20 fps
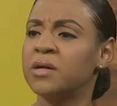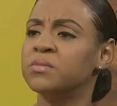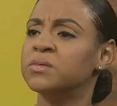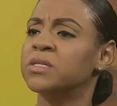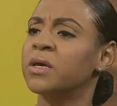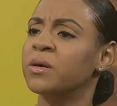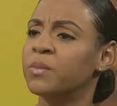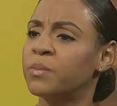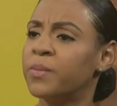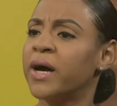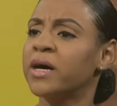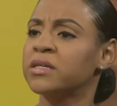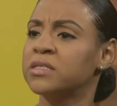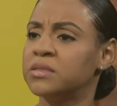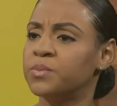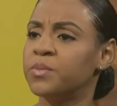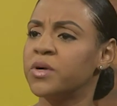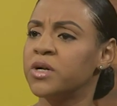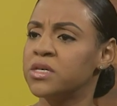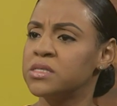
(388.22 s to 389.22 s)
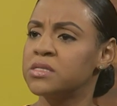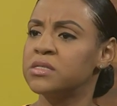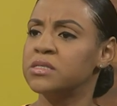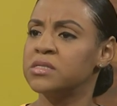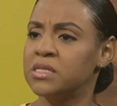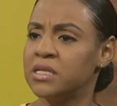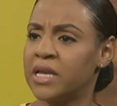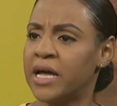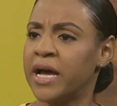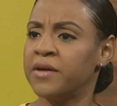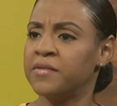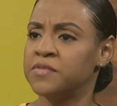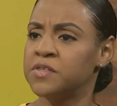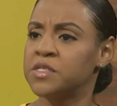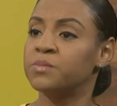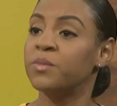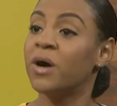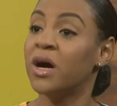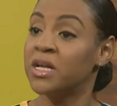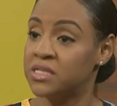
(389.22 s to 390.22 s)
help to impact persons'
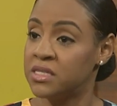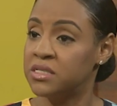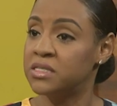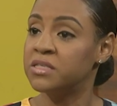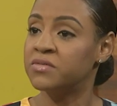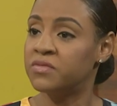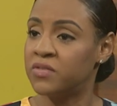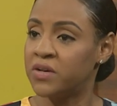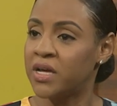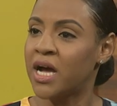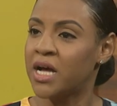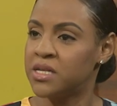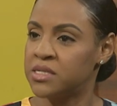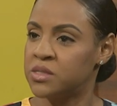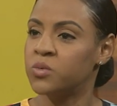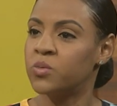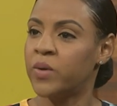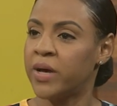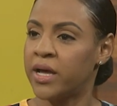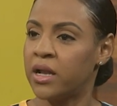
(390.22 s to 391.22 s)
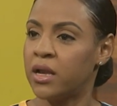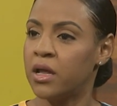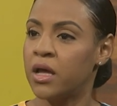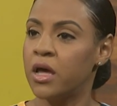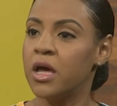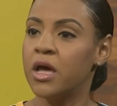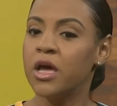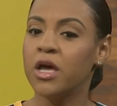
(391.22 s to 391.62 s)
lives positively right. as well.